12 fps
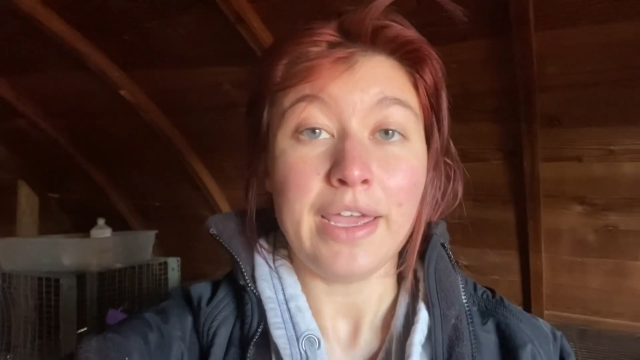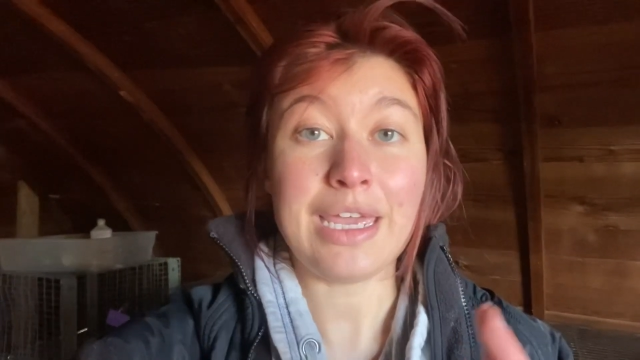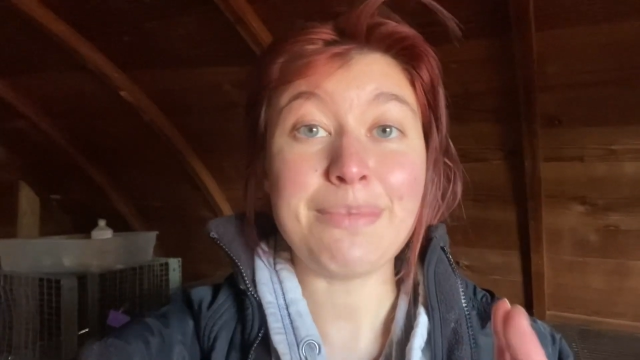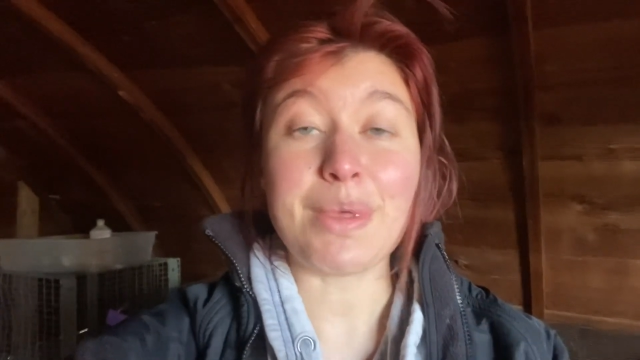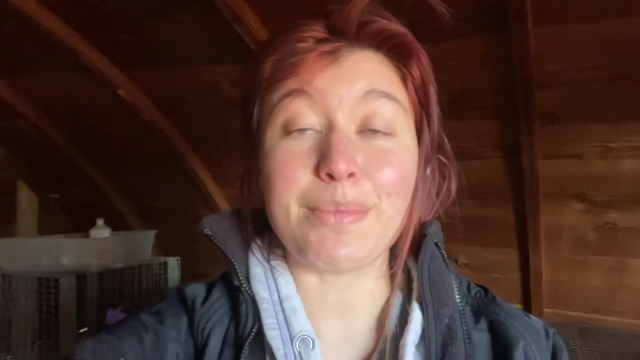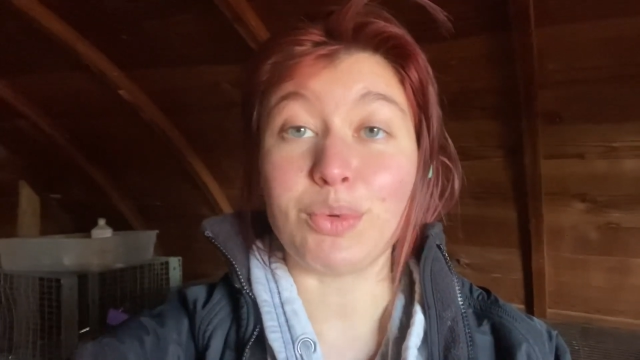
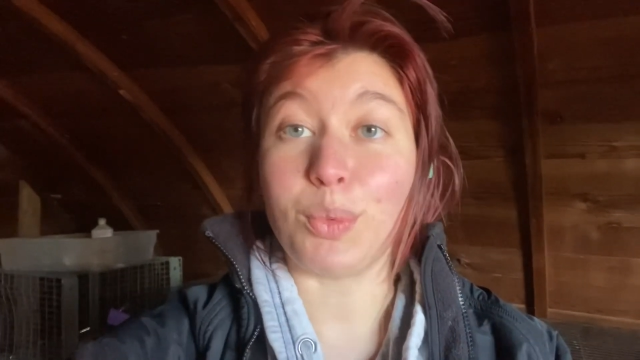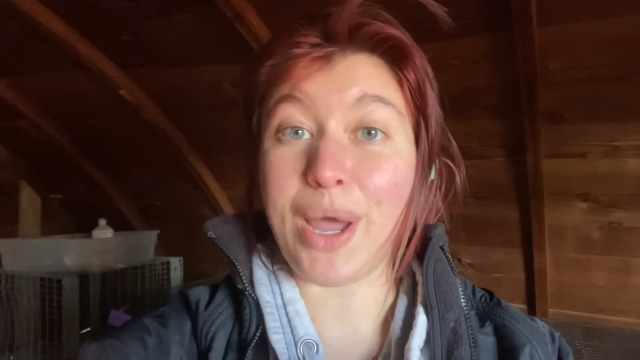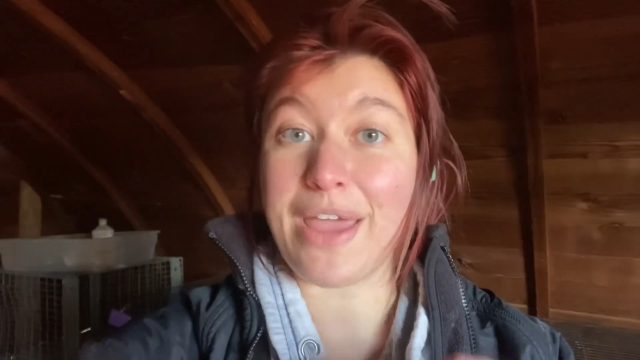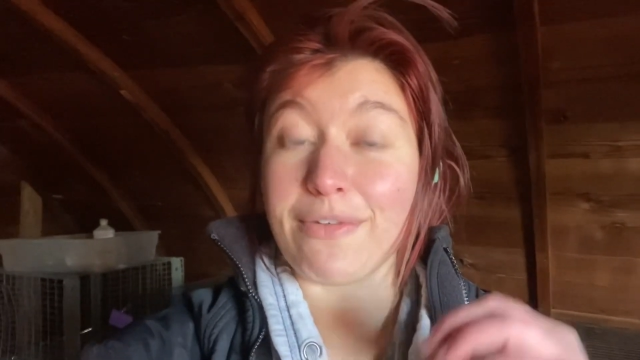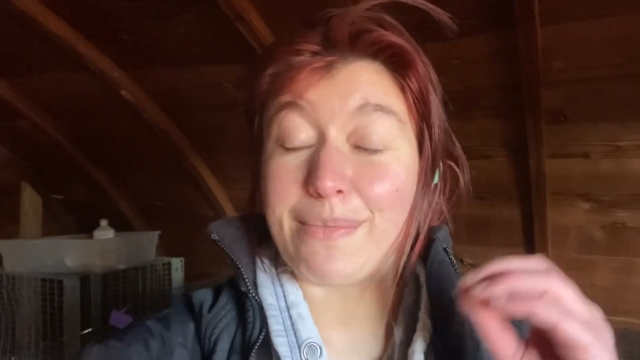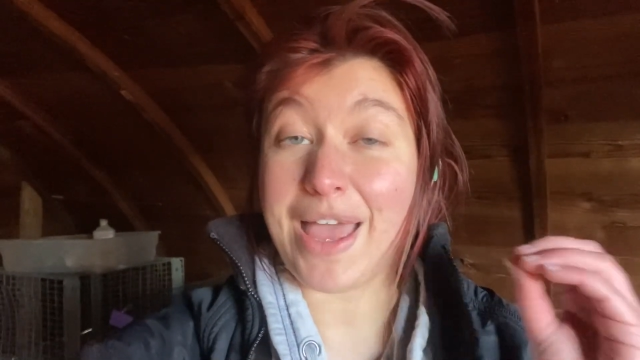Keep them
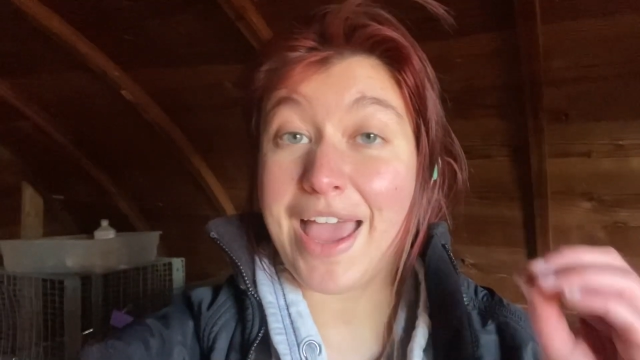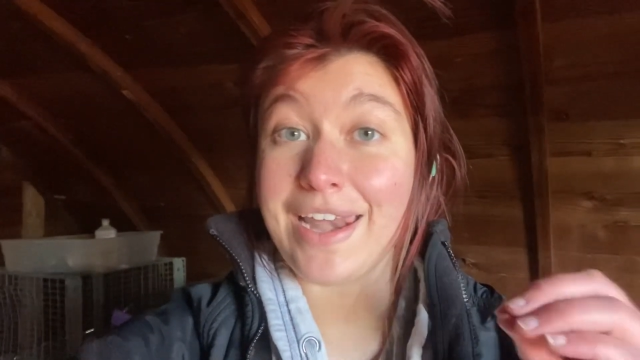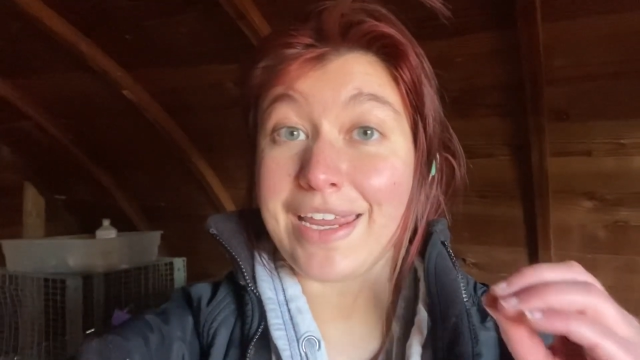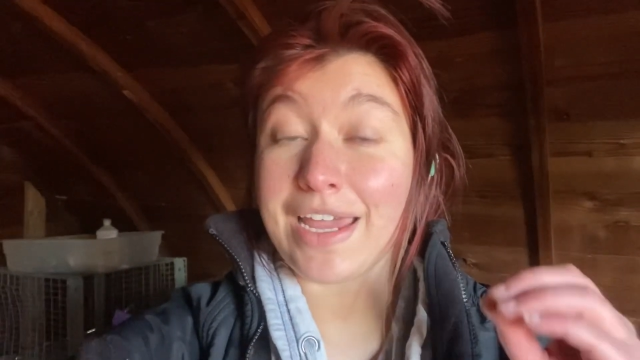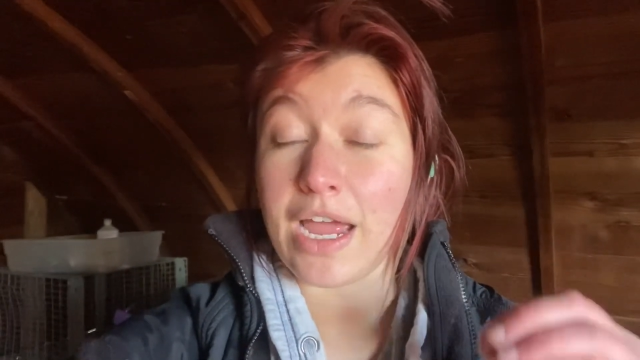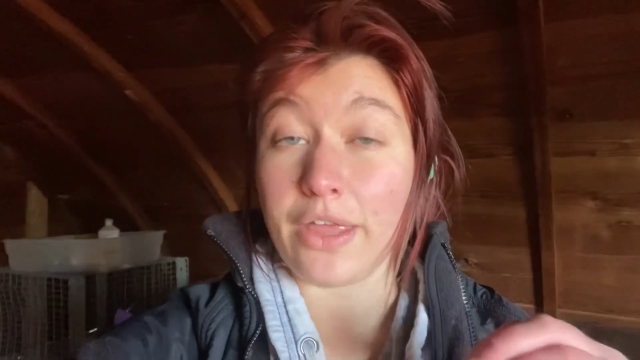away from
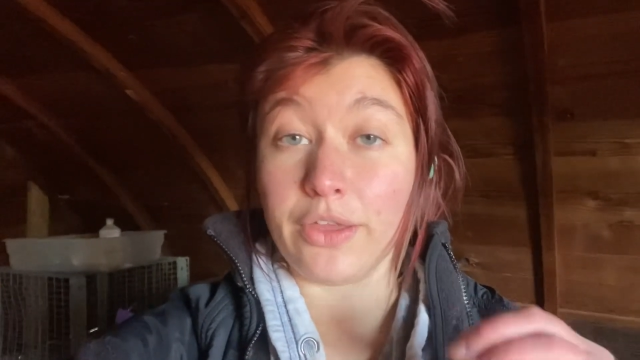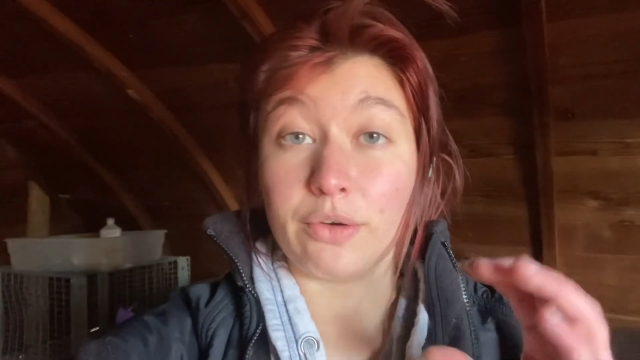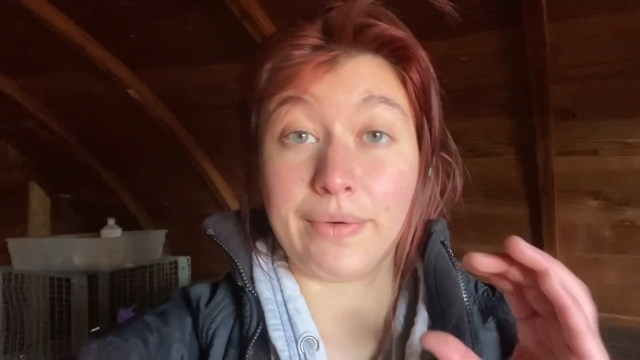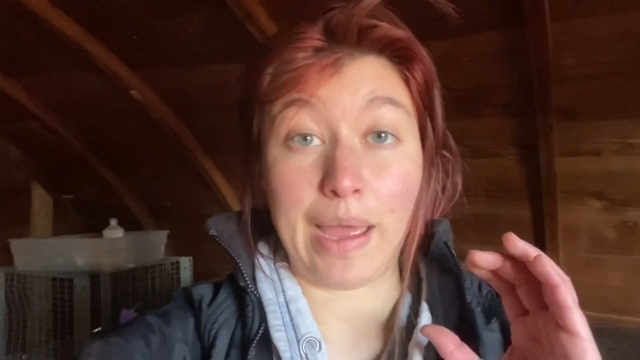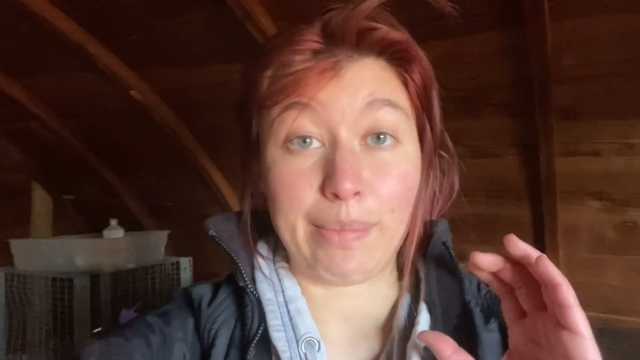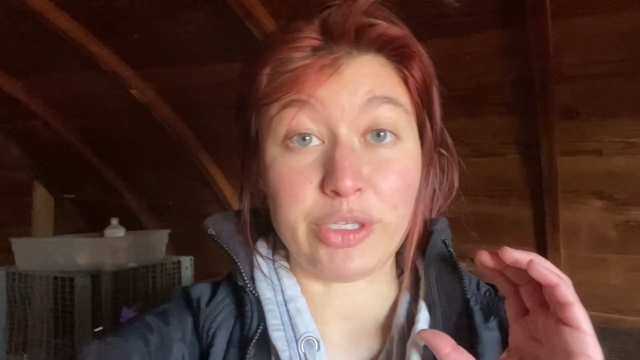any
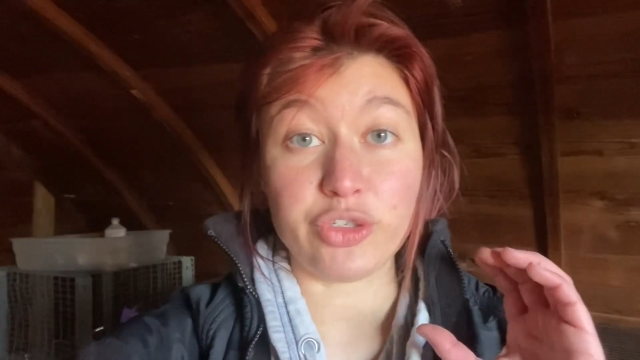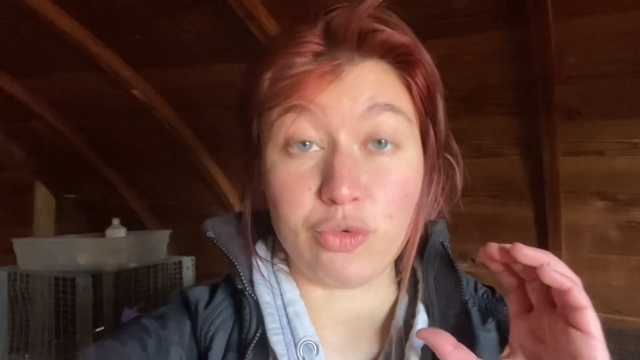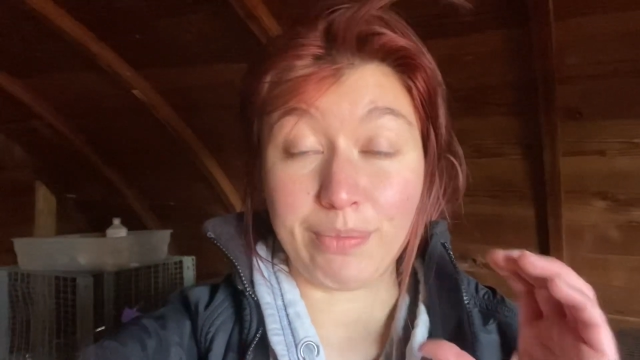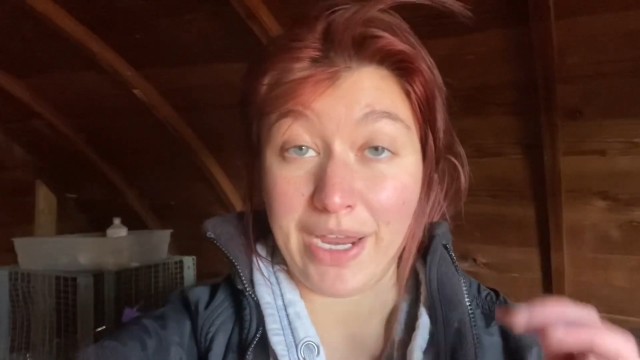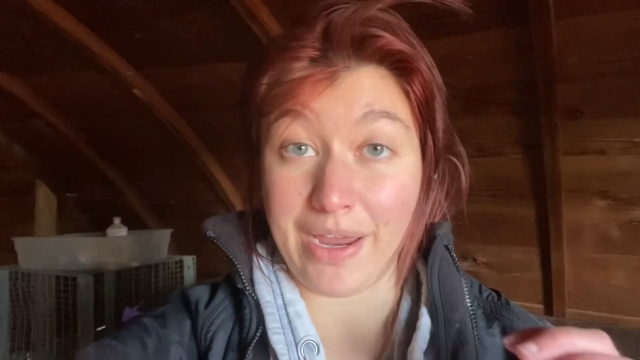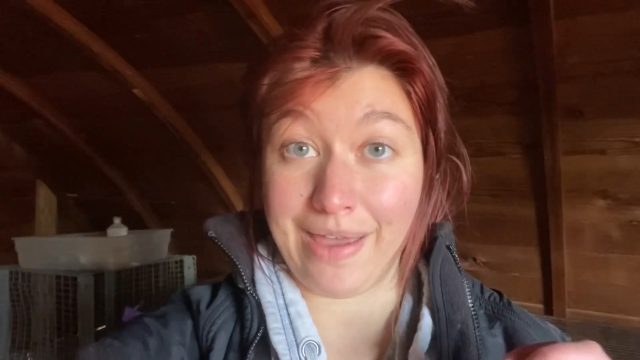other rabbits
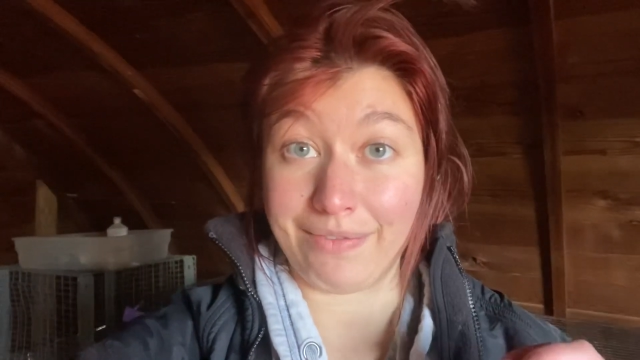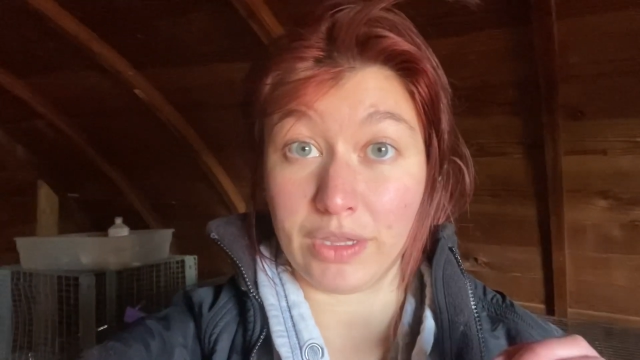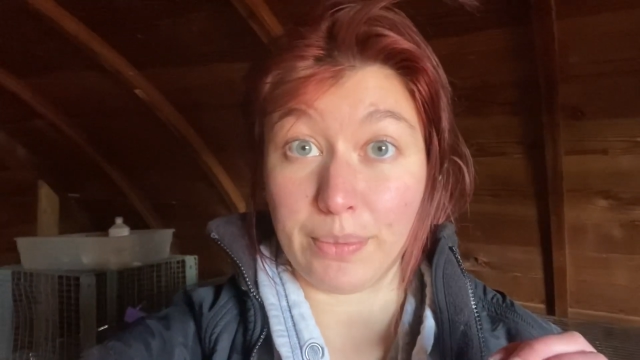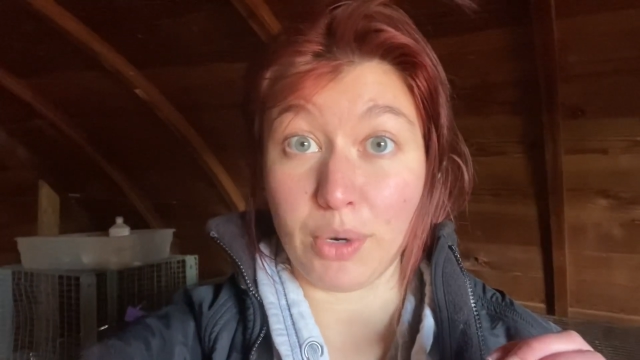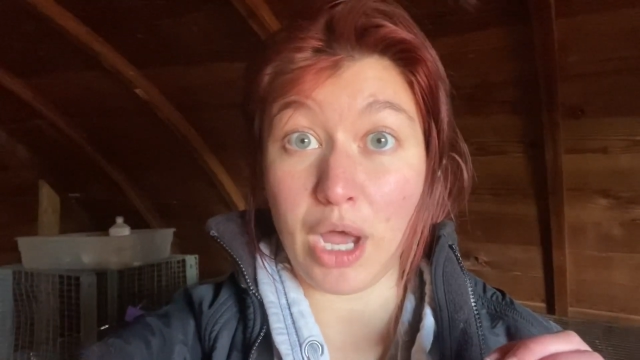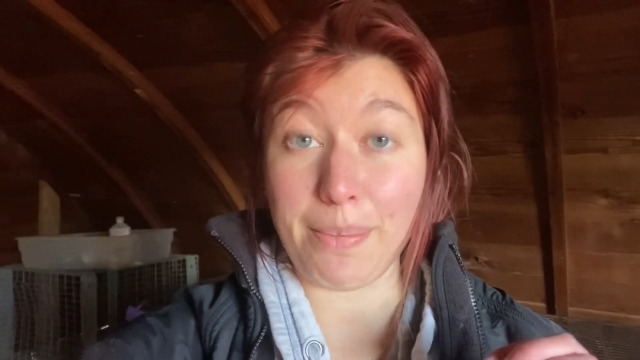you might have
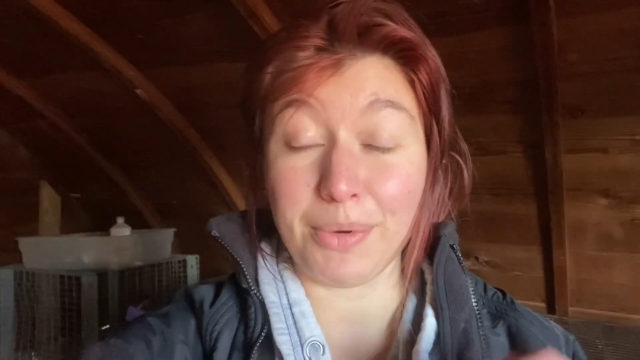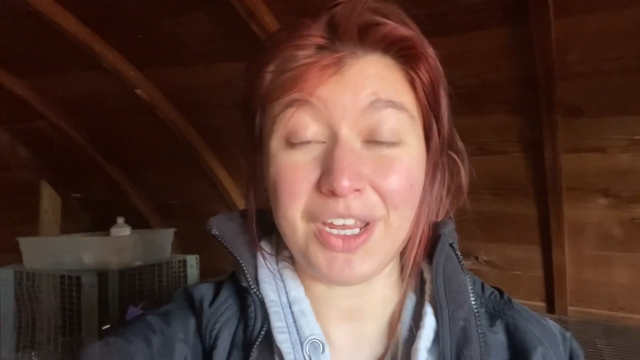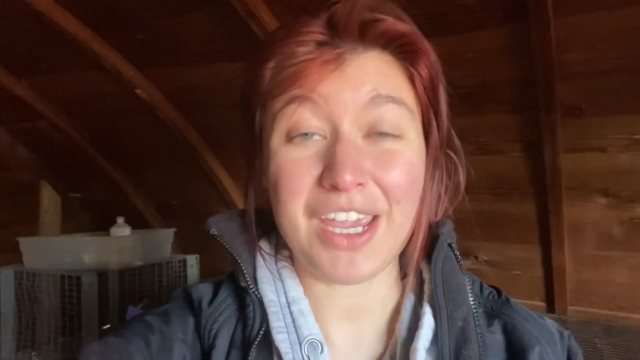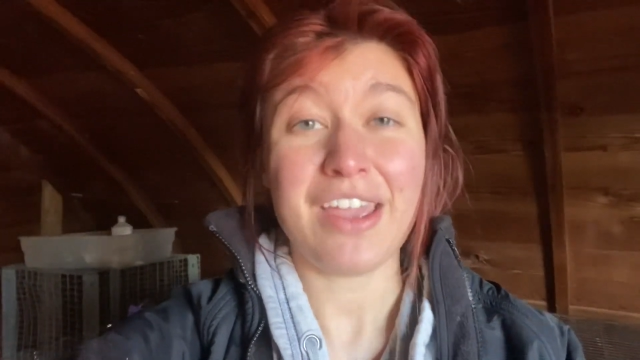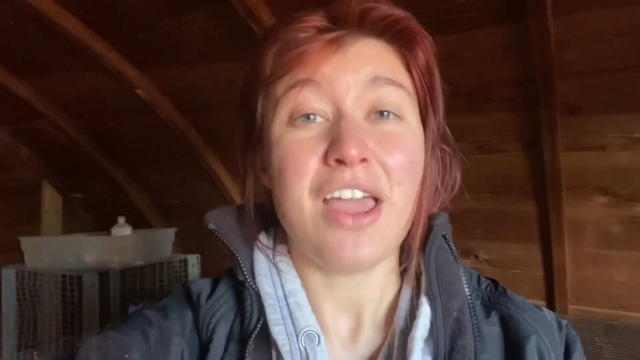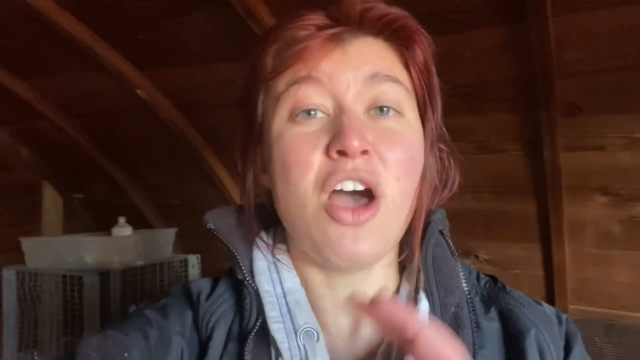on the
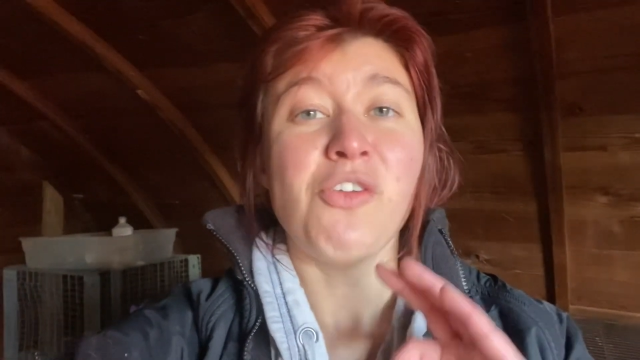property